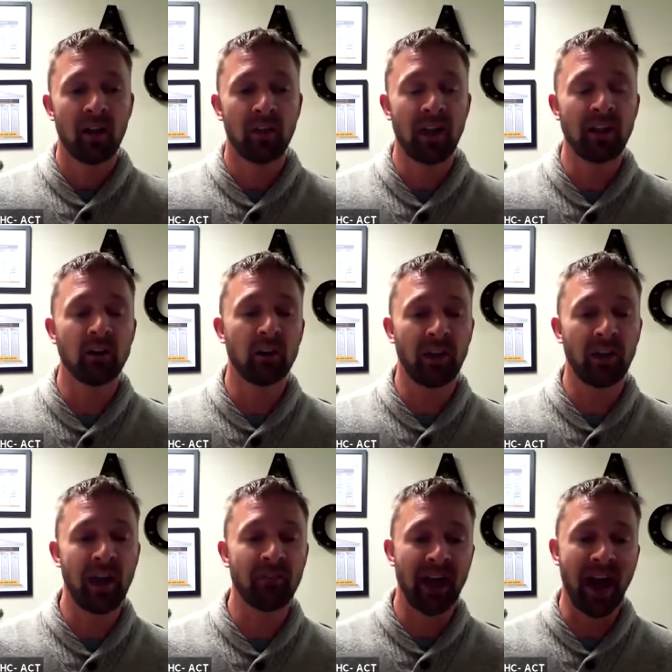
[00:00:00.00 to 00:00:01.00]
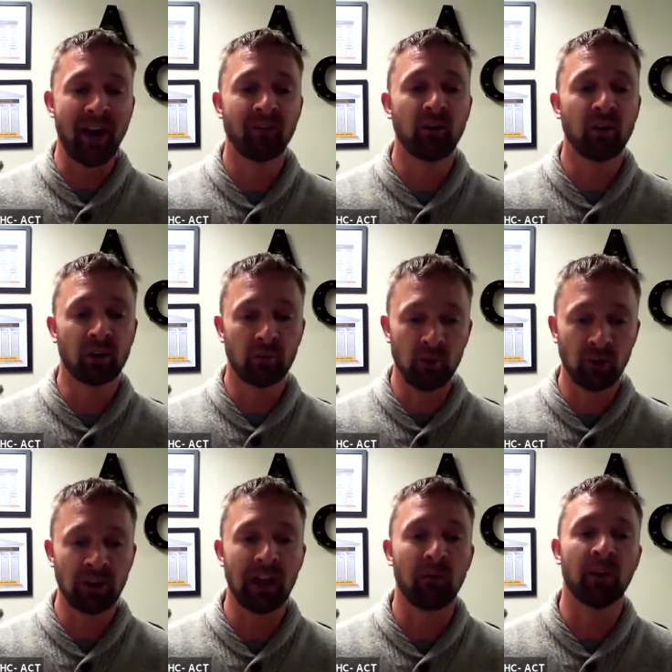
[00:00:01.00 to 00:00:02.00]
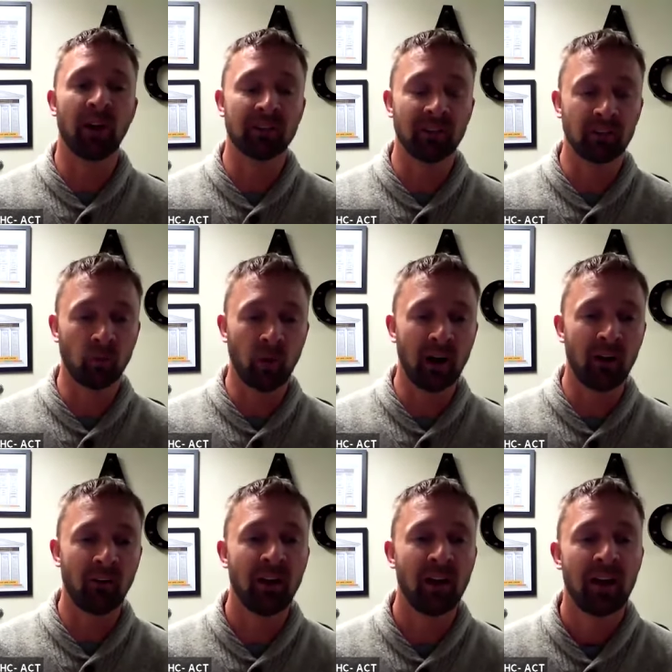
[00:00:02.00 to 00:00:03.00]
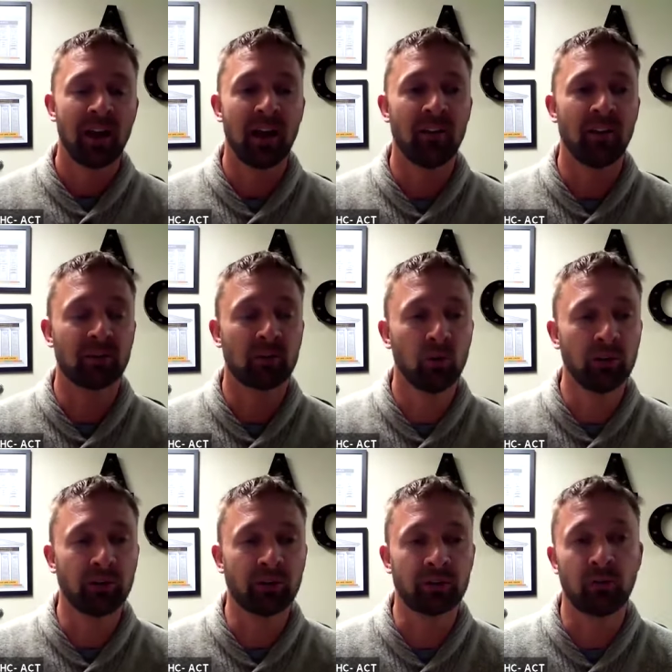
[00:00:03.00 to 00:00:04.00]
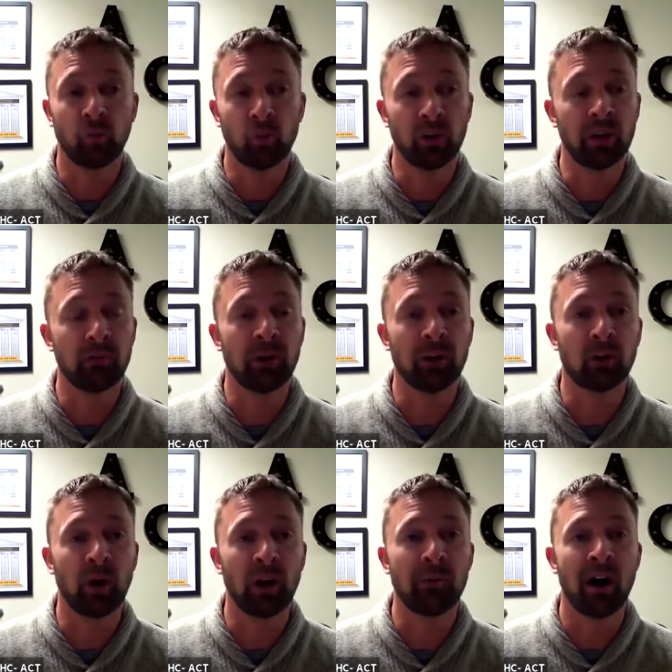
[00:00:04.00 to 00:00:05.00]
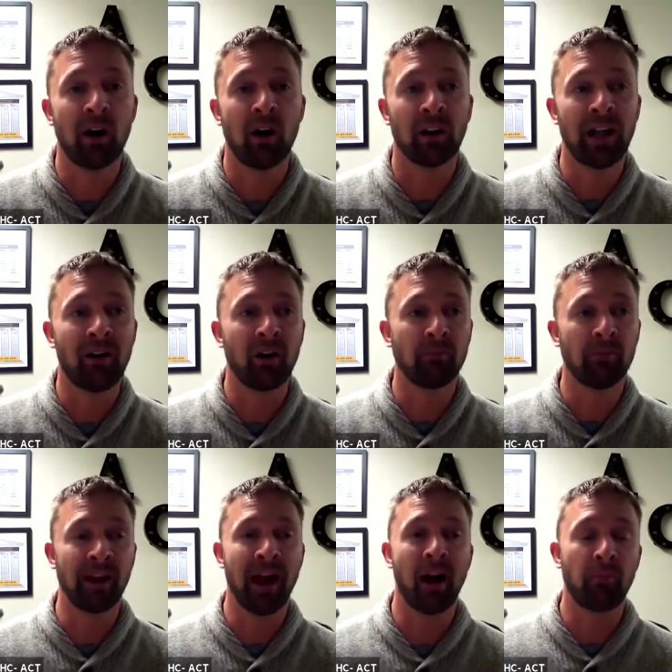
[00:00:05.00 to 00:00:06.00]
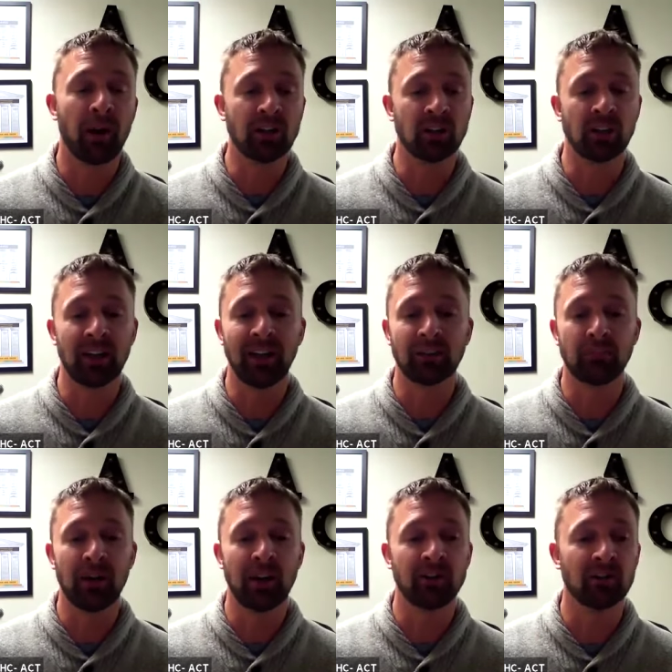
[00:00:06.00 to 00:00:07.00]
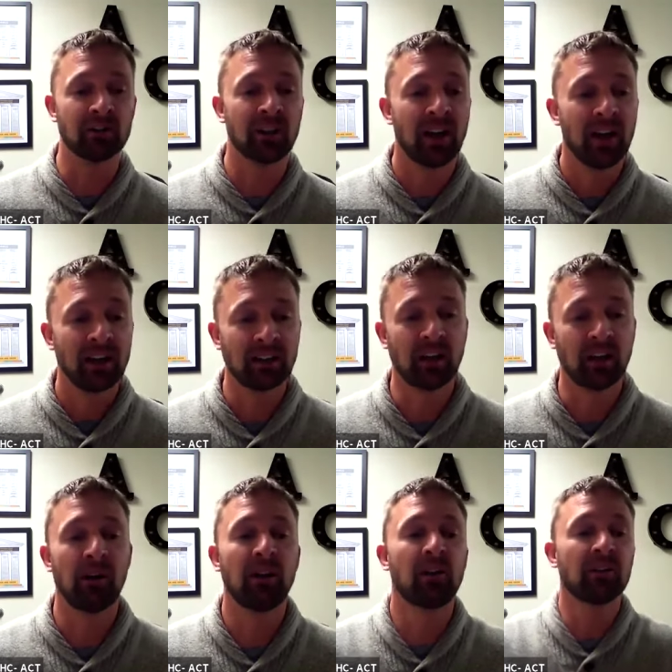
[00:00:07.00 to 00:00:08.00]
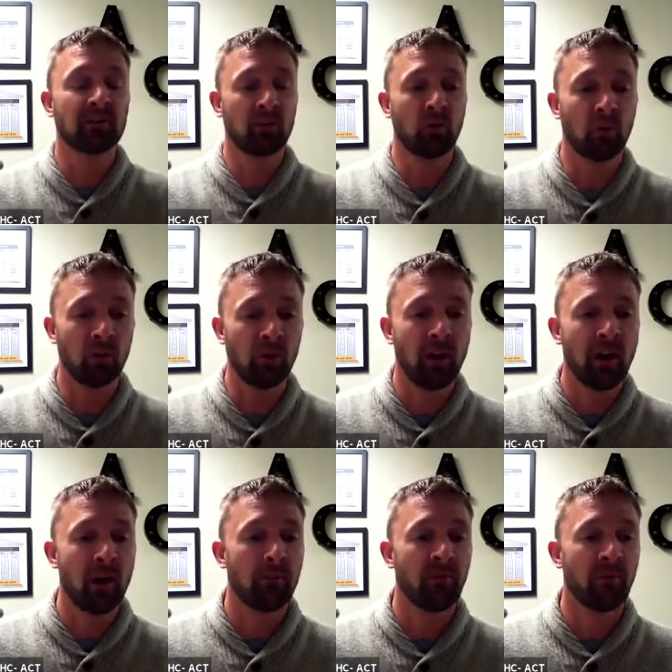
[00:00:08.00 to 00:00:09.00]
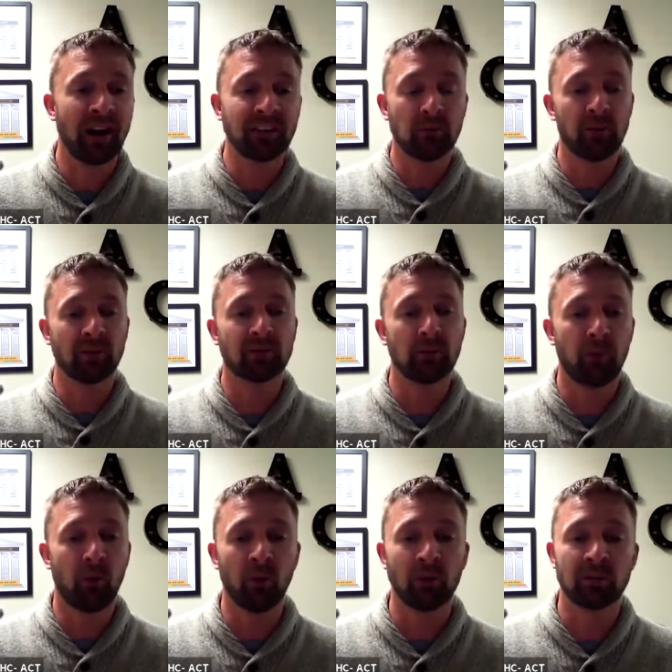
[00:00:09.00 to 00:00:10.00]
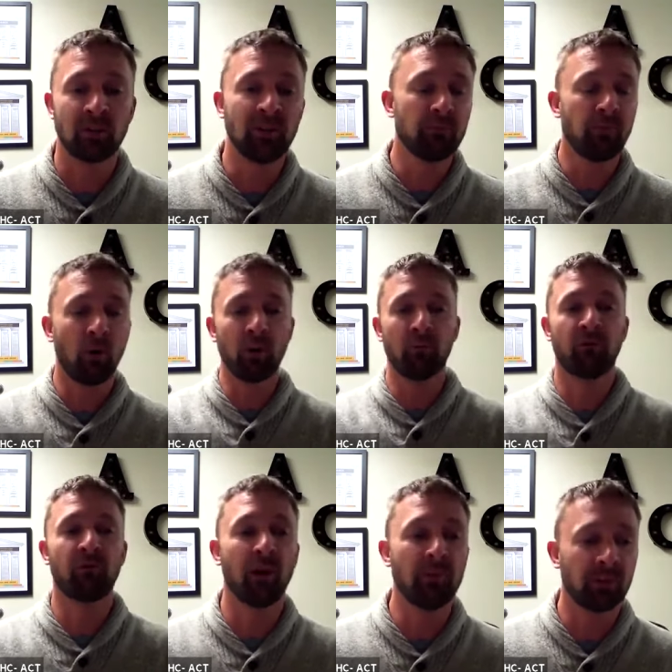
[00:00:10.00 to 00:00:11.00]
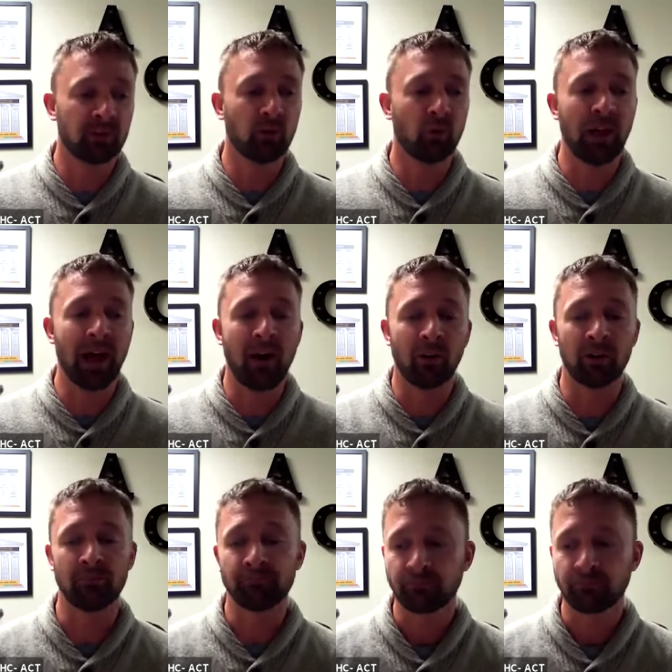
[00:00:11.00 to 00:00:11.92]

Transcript: they know that they have an avenue to communicate with us as well. And the school districts have really been great about allowing my outpatient case managers to come into the school, provide some of those supports, or even pull them from the school hour